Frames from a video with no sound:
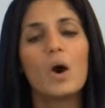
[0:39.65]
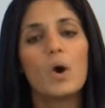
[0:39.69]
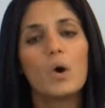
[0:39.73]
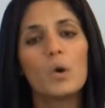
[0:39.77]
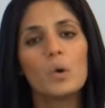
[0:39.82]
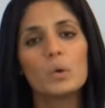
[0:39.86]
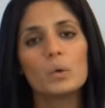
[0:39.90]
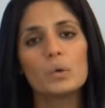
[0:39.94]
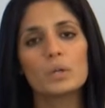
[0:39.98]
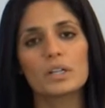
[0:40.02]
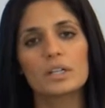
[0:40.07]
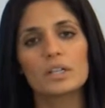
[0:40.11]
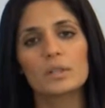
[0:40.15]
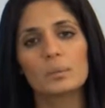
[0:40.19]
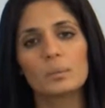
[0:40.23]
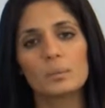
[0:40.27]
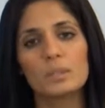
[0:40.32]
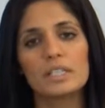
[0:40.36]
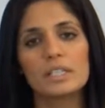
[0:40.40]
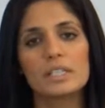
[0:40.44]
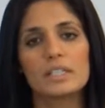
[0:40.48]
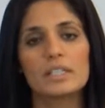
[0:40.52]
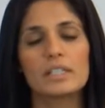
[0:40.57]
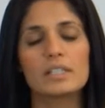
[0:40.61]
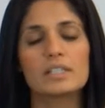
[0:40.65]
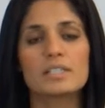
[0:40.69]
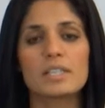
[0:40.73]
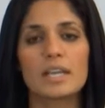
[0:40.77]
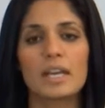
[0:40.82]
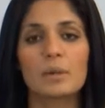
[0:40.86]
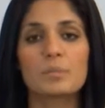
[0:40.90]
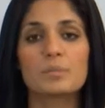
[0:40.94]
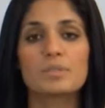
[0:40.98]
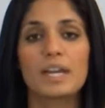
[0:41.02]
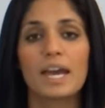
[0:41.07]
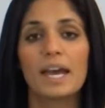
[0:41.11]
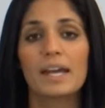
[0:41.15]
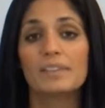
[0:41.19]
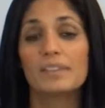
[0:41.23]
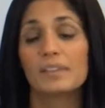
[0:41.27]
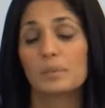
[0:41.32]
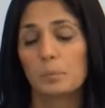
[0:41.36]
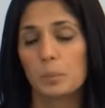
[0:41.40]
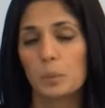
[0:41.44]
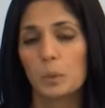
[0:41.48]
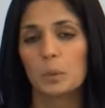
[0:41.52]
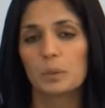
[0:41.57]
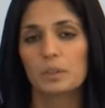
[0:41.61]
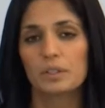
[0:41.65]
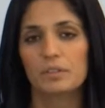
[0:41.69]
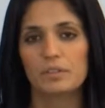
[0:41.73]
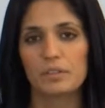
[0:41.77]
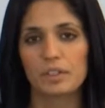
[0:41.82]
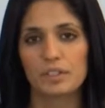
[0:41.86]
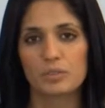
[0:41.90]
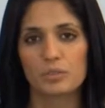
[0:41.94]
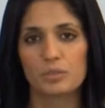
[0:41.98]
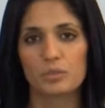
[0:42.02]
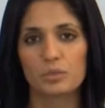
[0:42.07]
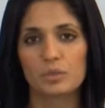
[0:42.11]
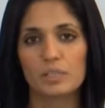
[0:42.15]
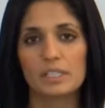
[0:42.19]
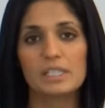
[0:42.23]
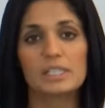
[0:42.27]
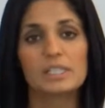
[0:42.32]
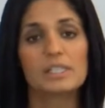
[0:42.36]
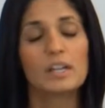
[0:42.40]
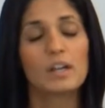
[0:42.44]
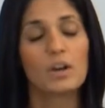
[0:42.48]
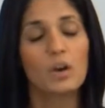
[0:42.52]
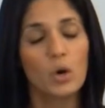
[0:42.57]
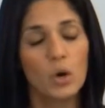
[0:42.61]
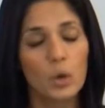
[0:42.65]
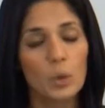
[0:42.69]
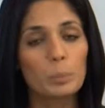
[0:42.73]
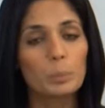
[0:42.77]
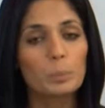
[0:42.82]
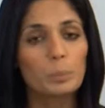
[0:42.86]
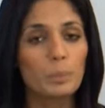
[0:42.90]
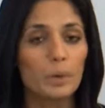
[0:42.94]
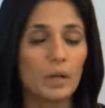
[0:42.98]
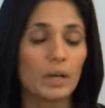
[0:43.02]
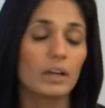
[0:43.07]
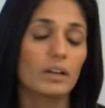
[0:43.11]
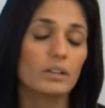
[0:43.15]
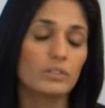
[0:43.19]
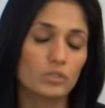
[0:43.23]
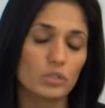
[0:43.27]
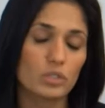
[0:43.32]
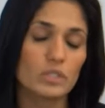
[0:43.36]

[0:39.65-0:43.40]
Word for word: or we can attempt at the port of entry hope uh,